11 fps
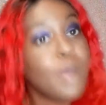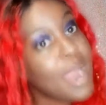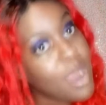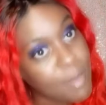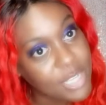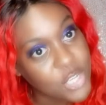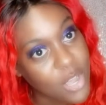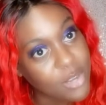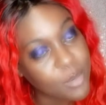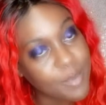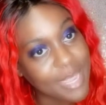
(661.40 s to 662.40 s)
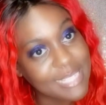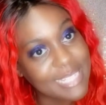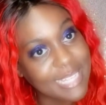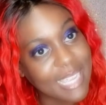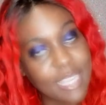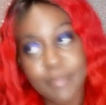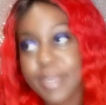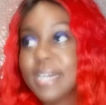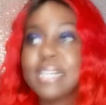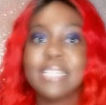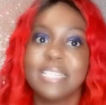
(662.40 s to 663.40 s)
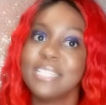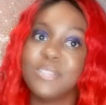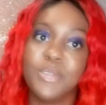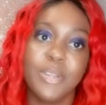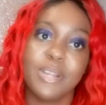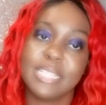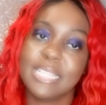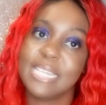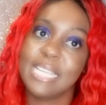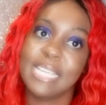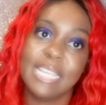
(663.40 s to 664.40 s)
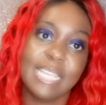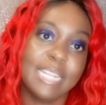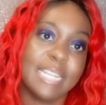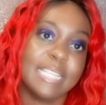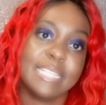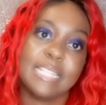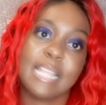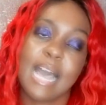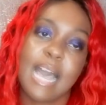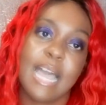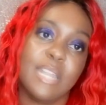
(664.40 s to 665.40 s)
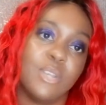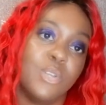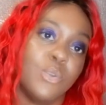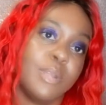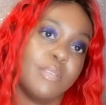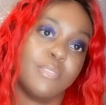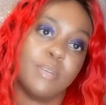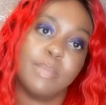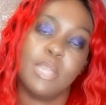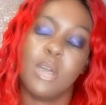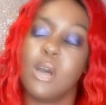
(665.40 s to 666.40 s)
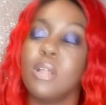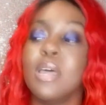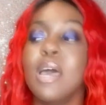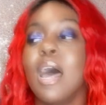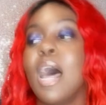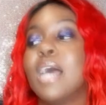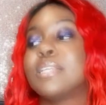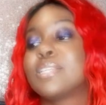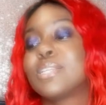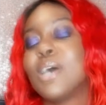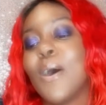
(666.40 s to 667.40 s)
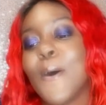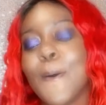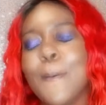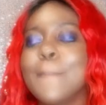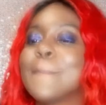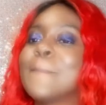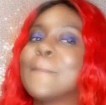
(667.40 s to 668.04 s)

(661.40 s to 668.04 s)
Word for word: wear my jogger pants again because this New York City heat is not doing it for me, y'all. So